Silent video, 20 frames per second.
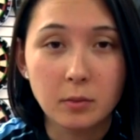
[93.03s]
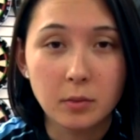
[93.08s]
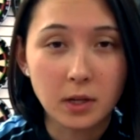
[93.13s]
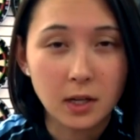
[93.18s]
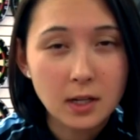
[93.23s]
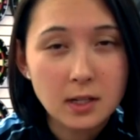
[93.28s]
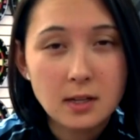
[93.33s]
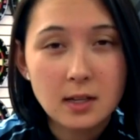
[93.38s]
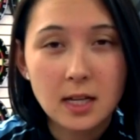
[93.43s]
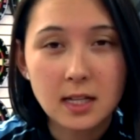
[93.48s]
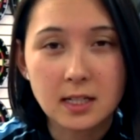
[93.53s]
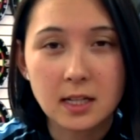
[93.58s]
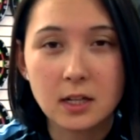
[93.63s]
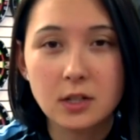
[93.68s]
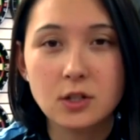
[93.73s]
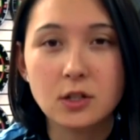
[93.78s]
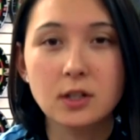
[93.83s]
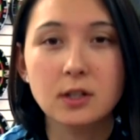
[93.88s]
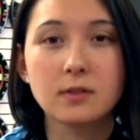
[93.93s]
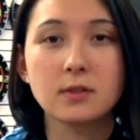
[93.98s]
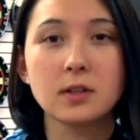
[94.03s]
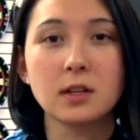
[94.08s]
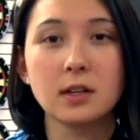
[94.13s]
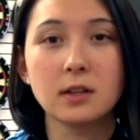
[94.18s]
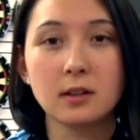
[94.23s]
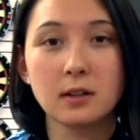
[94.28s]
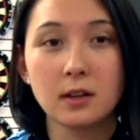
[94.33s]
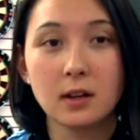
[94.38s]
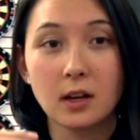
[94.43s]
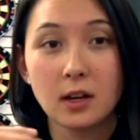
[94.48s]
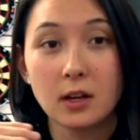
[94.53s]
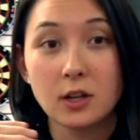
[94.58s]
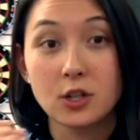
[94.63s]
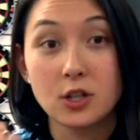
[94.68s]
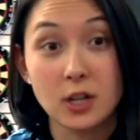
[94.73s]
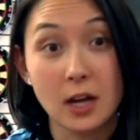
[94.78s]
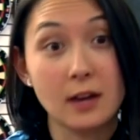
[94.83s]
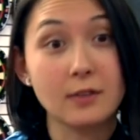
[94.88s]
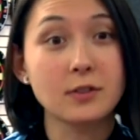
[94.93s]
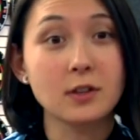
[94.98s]
Because of that tension, I've seen
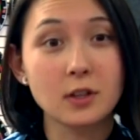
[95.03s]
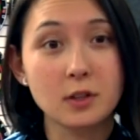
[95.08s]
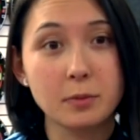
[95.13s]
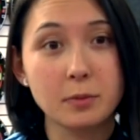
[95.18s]
shafts